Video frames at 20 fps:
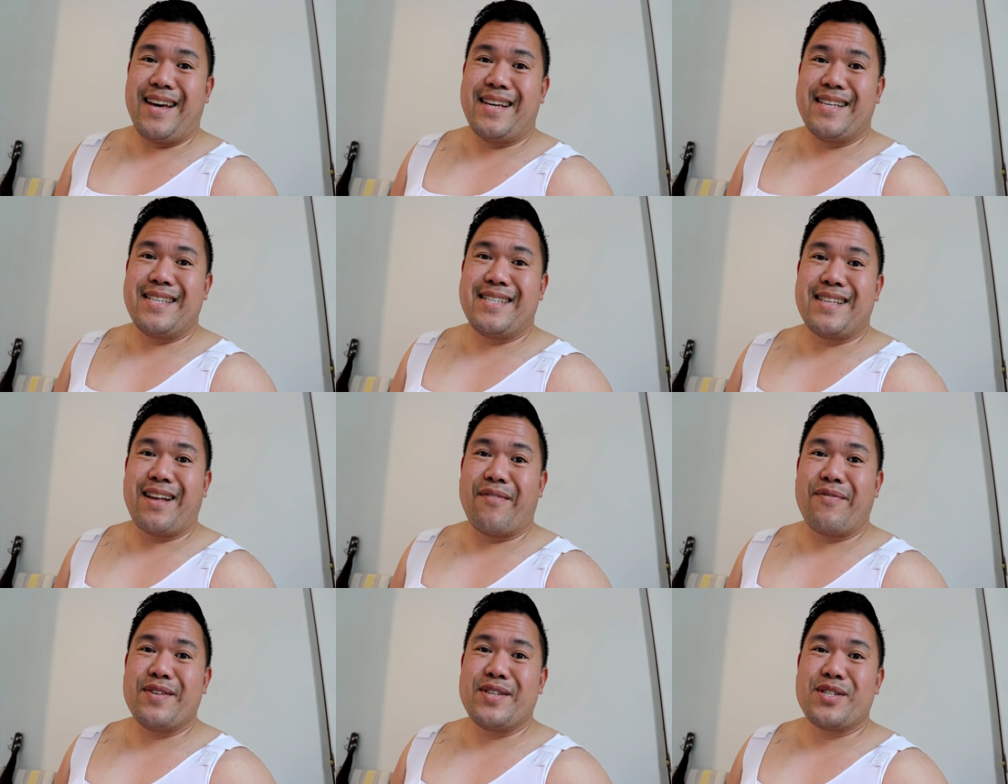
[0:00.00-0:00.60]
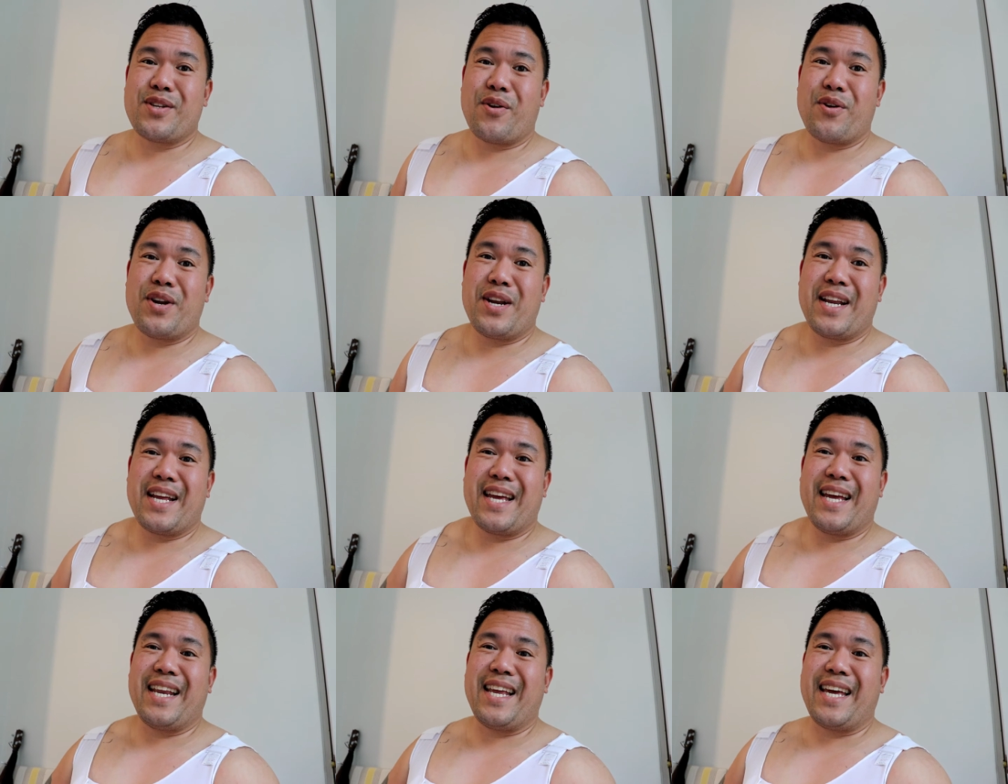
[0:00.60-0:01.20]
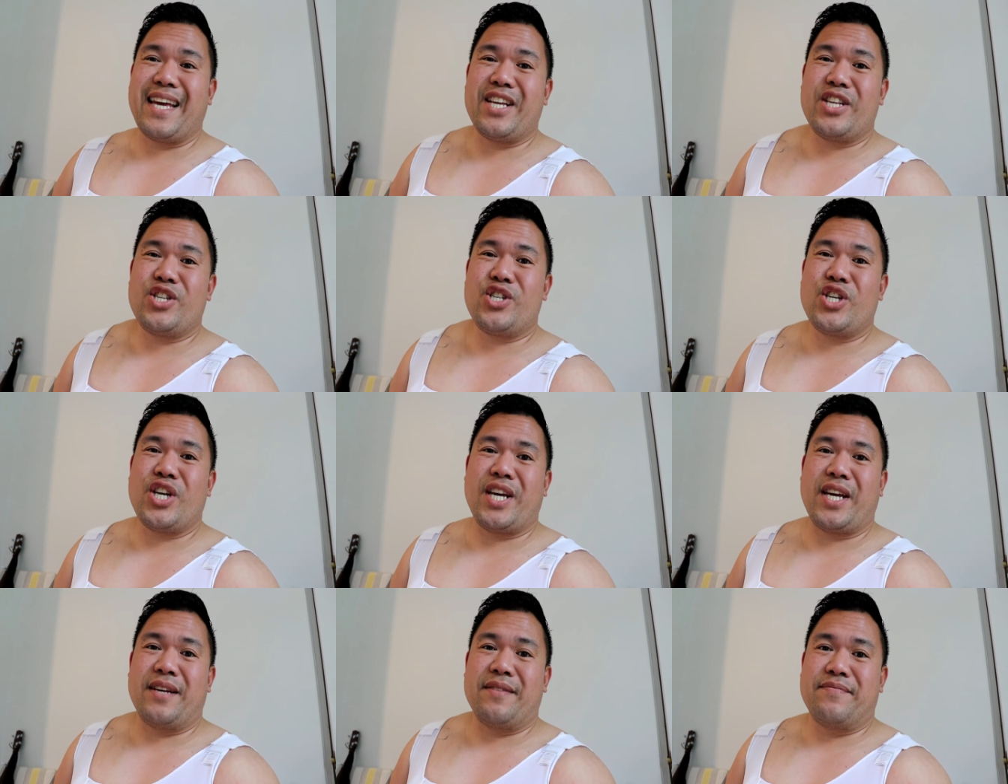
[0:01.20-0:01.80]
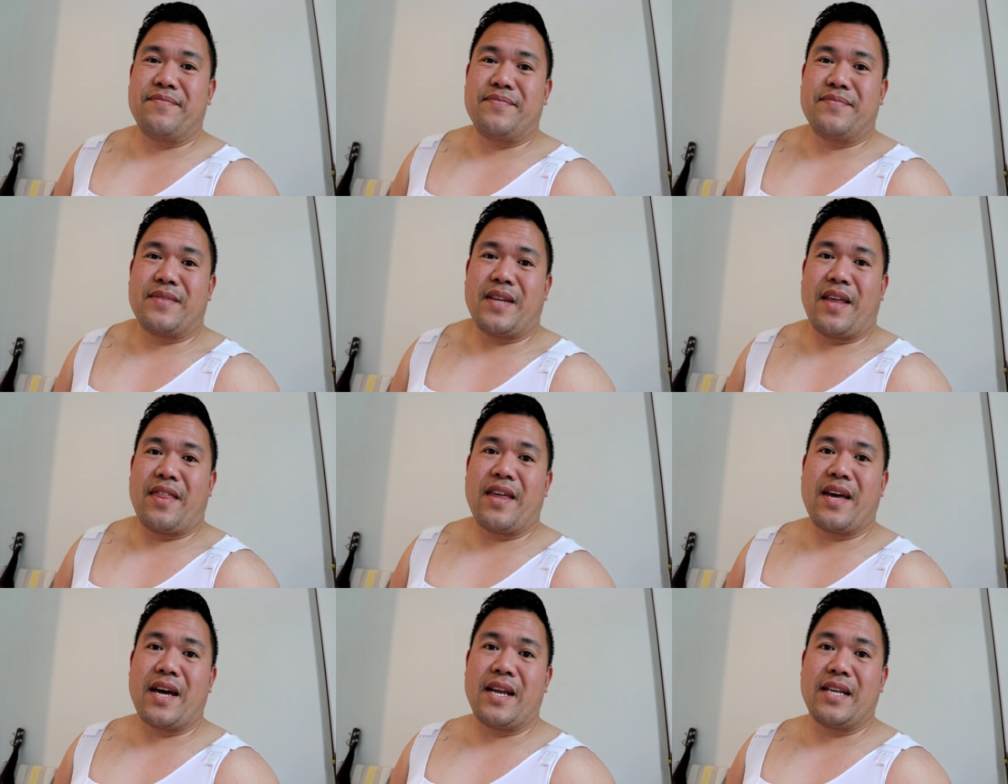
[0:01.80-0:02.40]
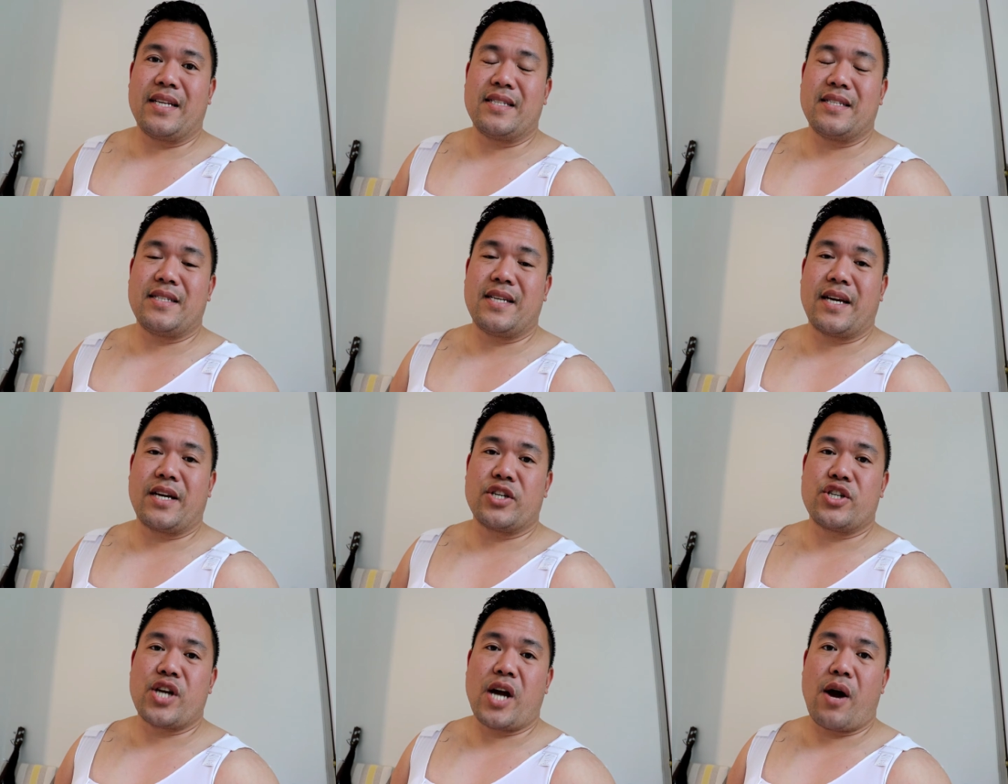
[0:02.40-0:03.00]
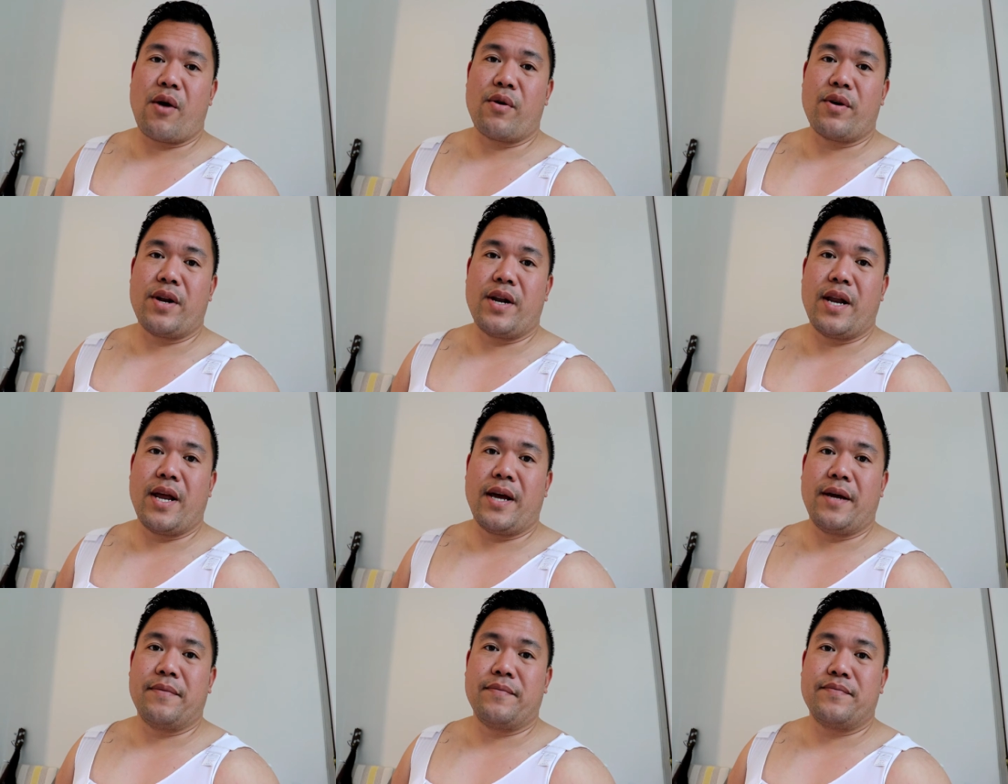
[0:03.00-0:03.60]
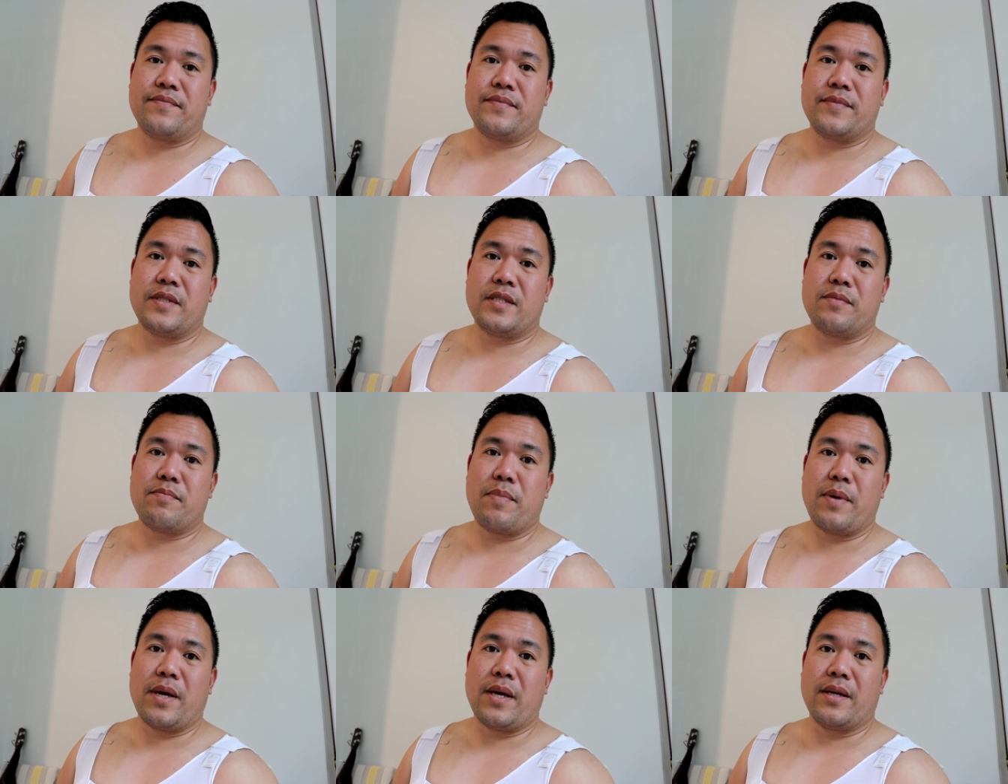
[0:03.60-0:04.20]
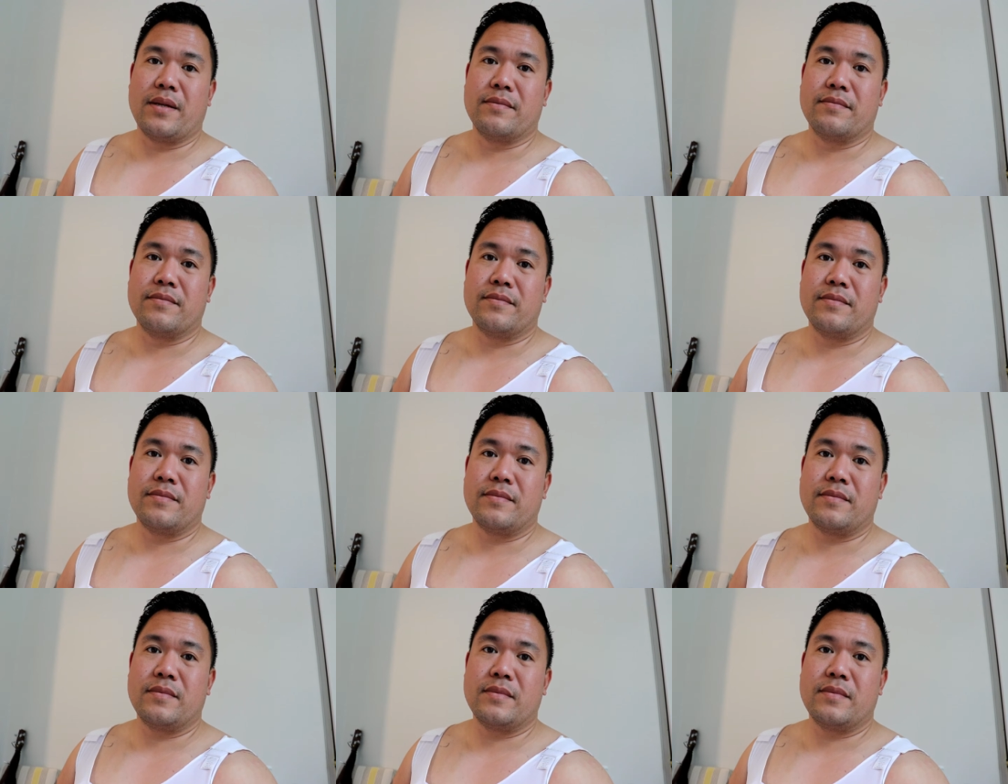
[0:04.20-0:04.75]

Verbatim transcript: Stuff is starting to get itchy. I think I need to take a shower today. It's been,